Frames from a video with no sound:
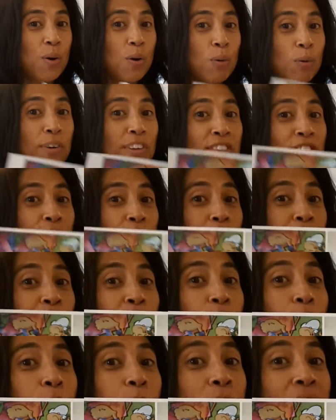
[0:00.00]
who is going
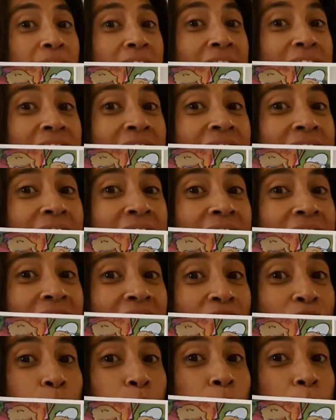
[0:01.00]
to be the
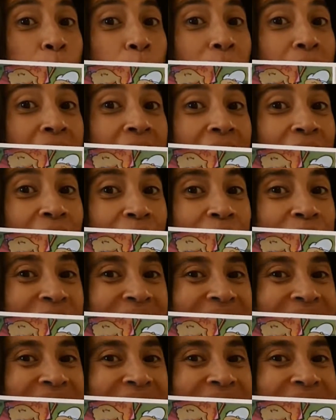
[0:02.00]
next Popeye?